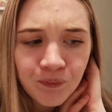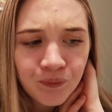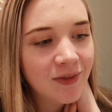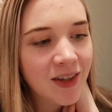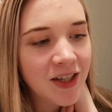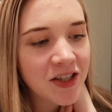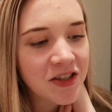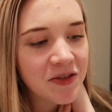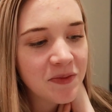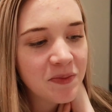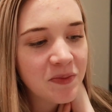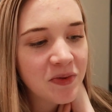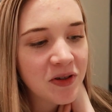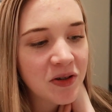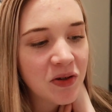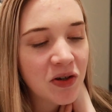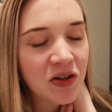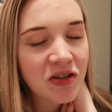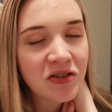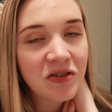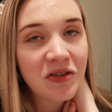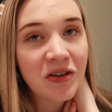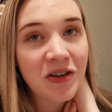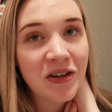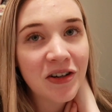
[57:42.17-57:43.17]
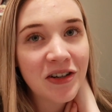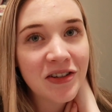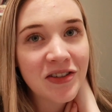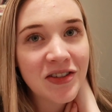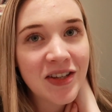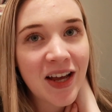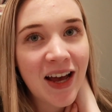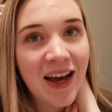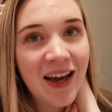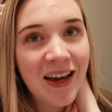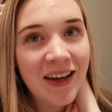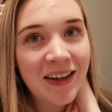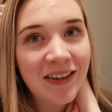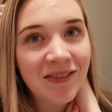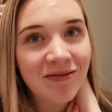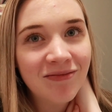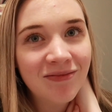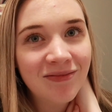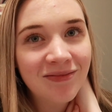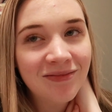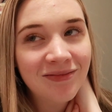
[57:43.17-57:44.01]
That's pretty much all I got to say.